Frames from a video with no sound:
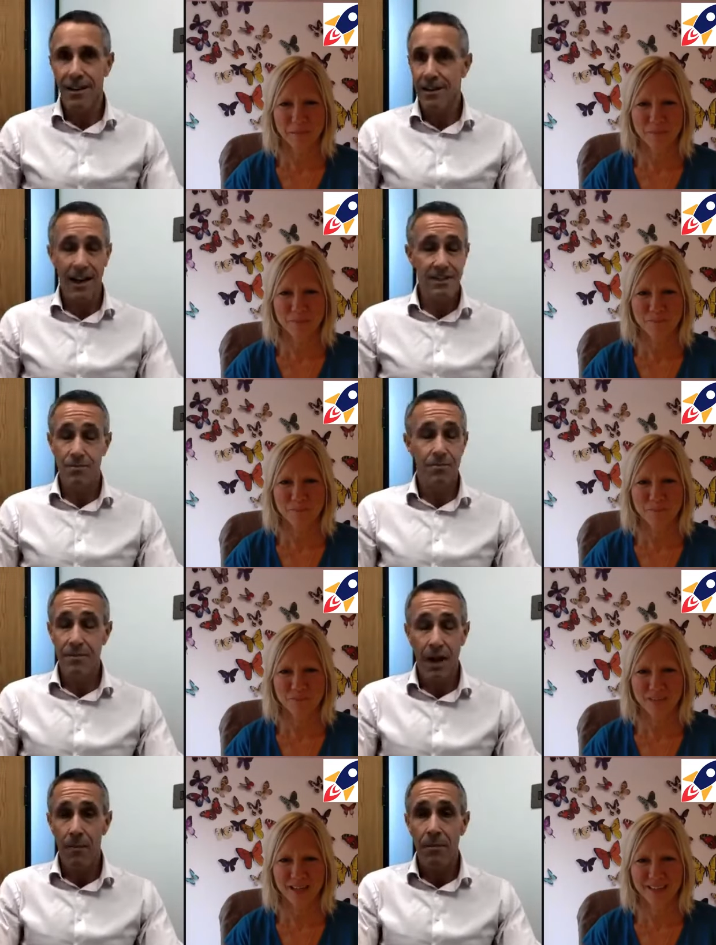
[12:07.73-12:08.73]
Speaker 1: eh, as
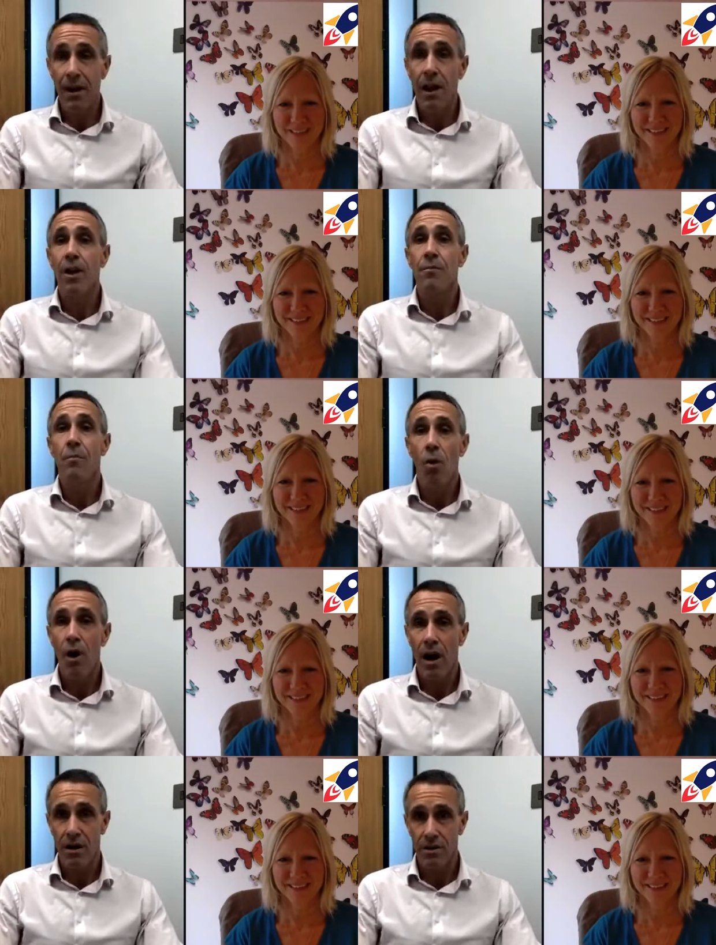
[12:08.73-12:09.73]
a, lot
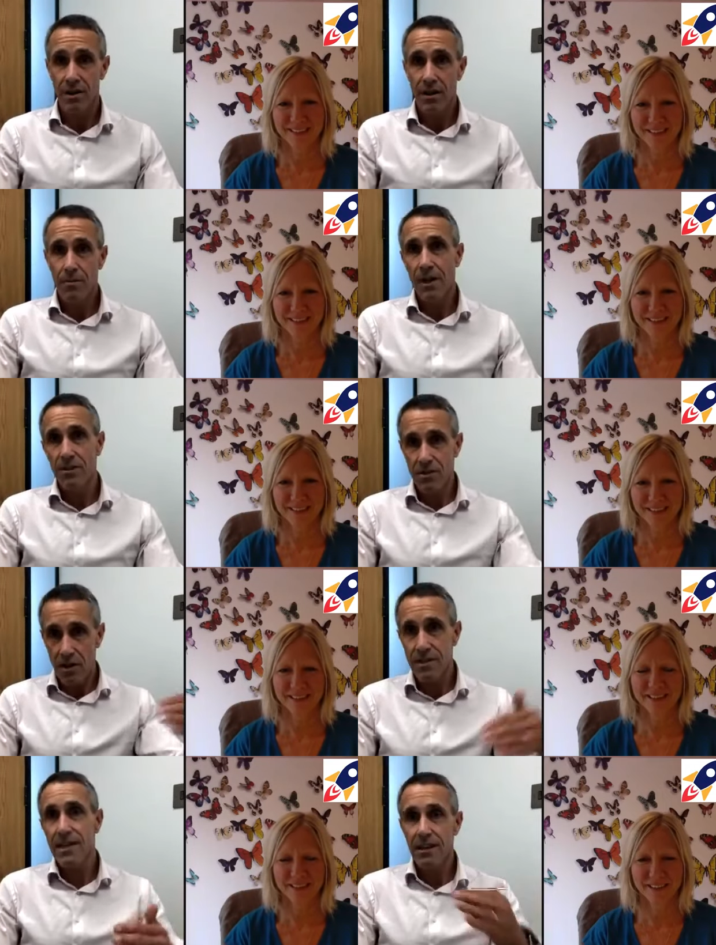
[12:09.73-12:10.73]
more out because
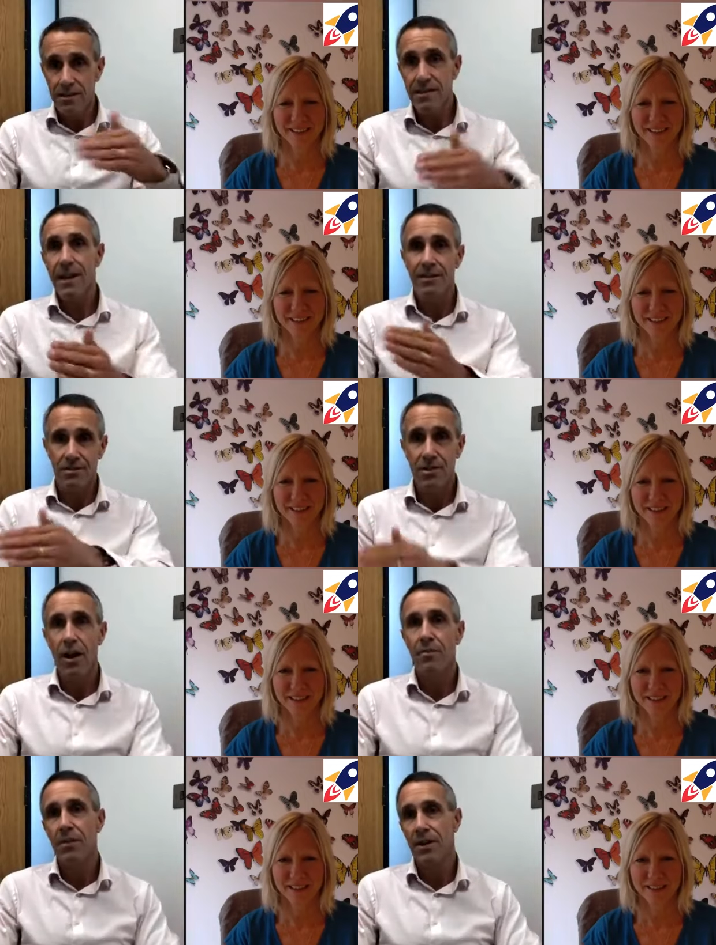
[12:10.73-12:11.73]
our sales yeah. cycles go
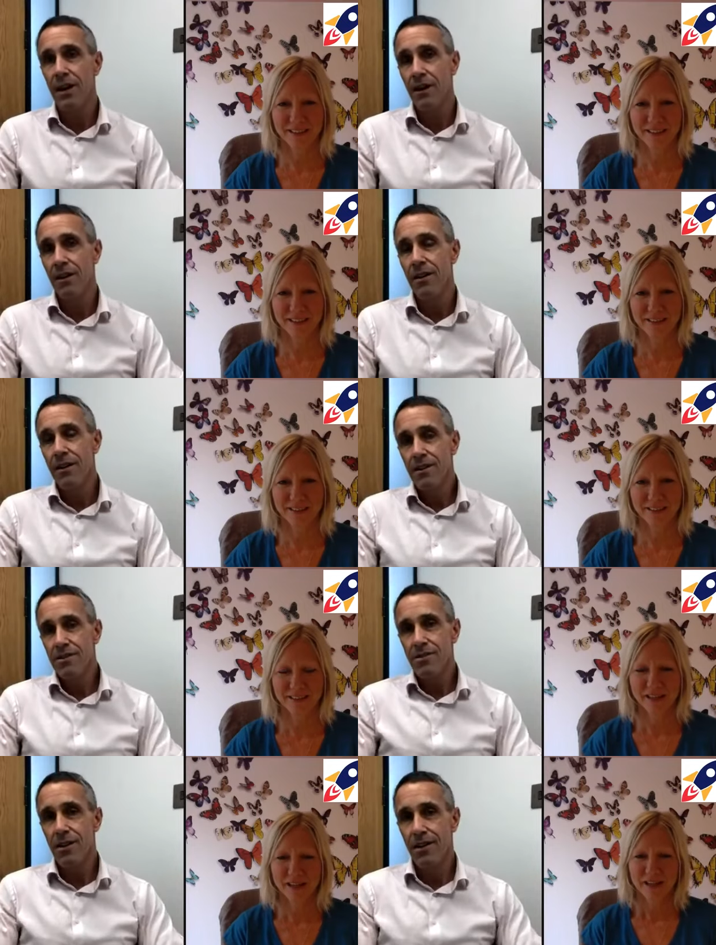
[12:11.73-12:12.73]
up and down.
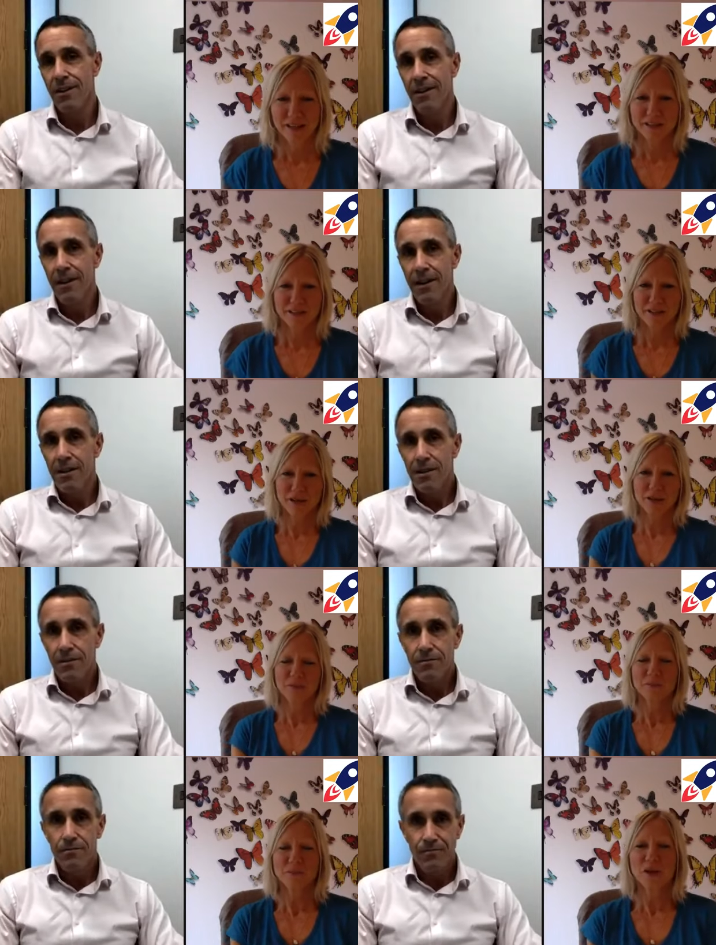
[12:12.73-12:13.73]
So,
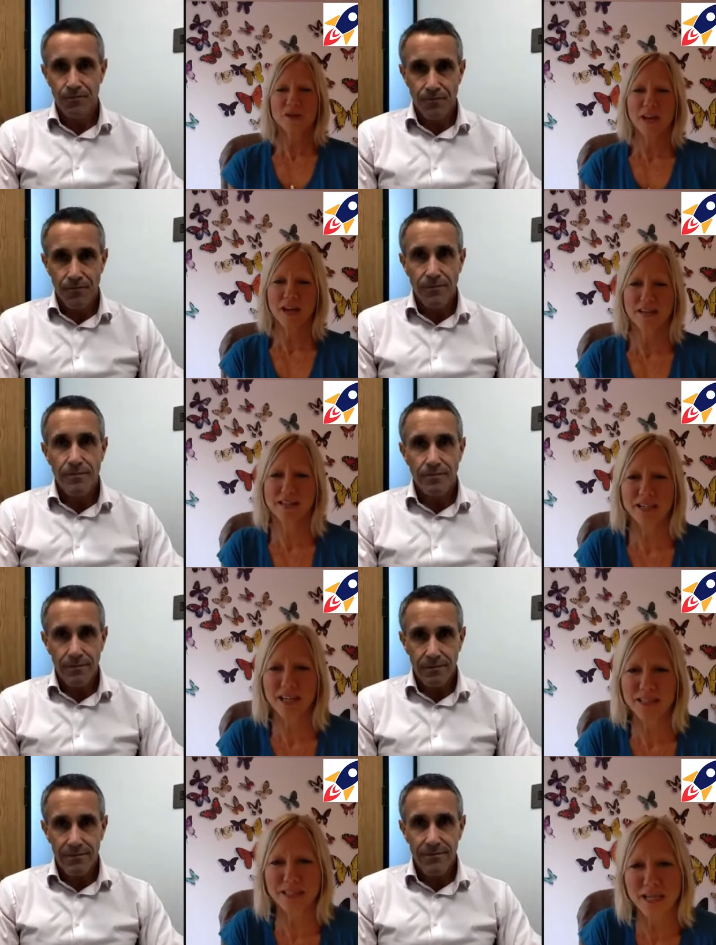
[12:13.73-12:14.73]
Speaker 2: so okay,
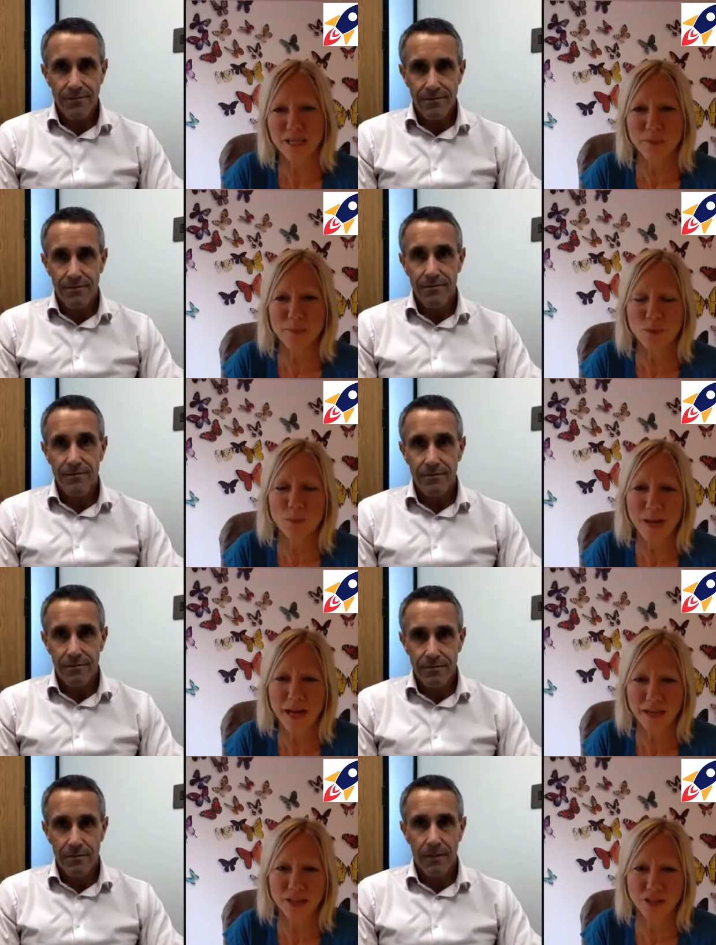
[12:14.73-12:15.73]
so let's take people
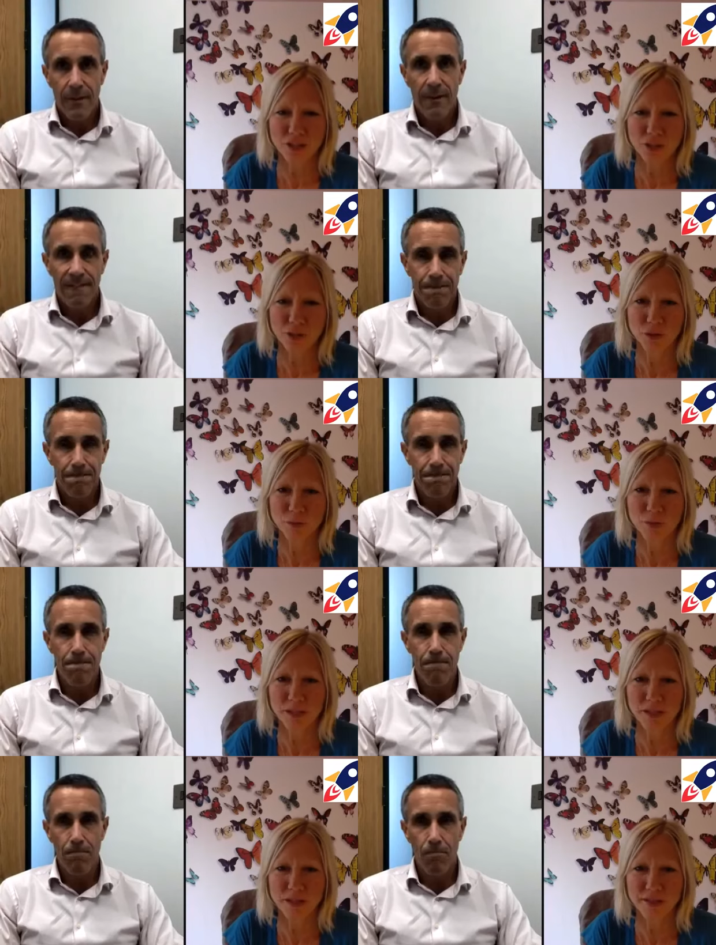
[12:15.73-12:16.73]
back to
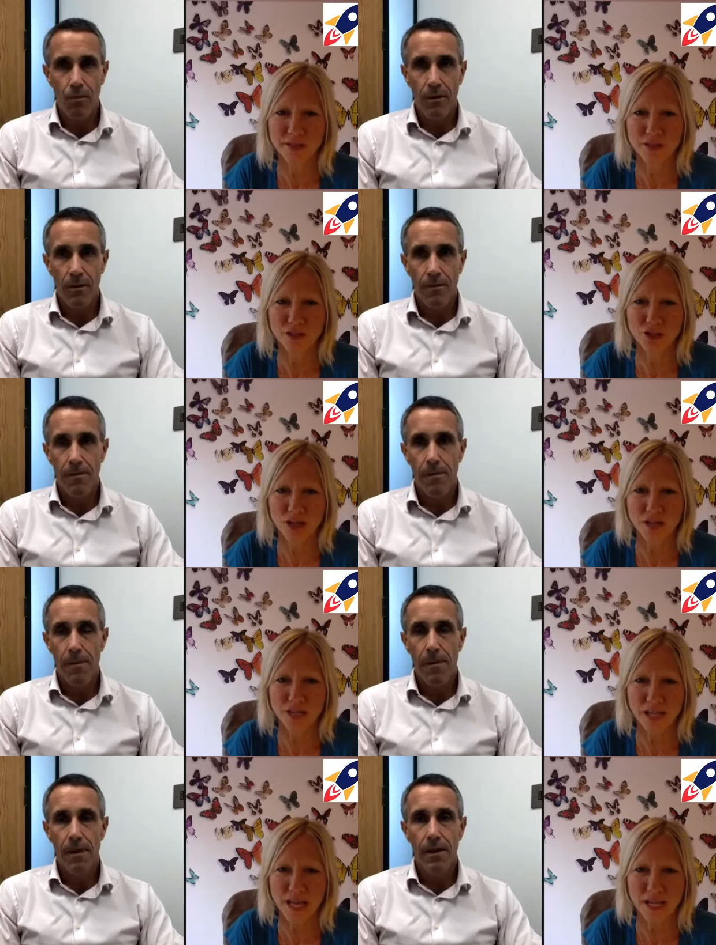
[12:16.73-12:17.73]
because the
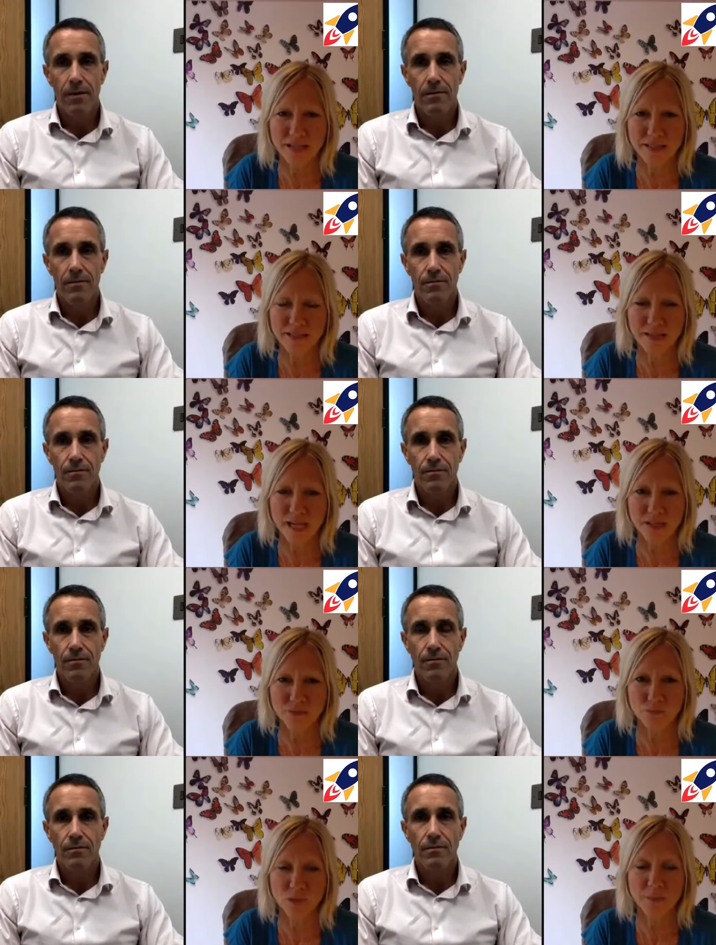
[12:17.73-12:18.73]
journey has
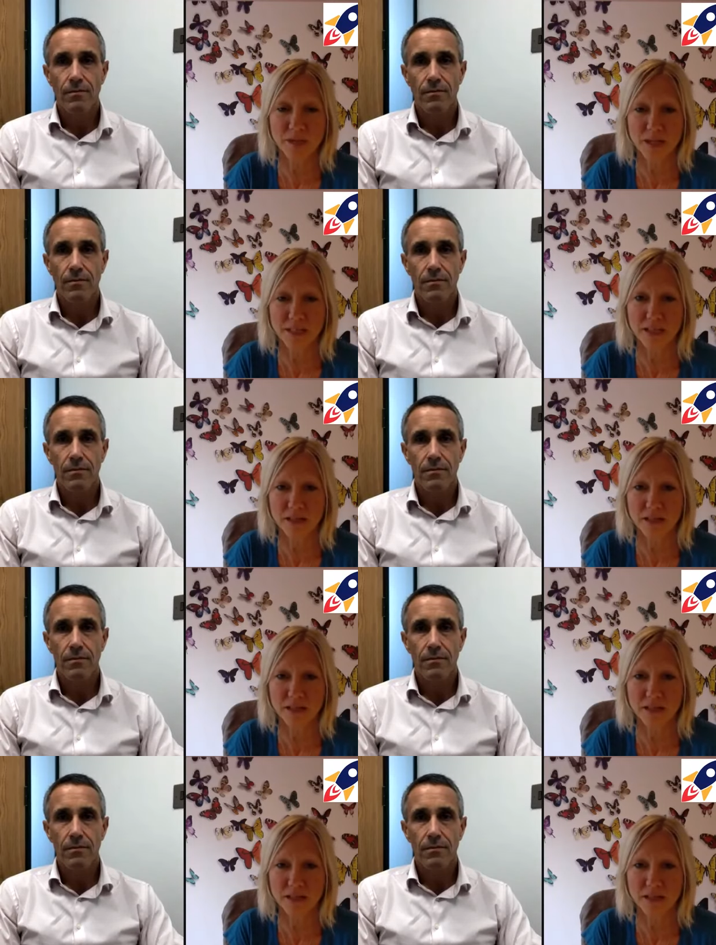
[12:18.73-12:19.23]
has really been,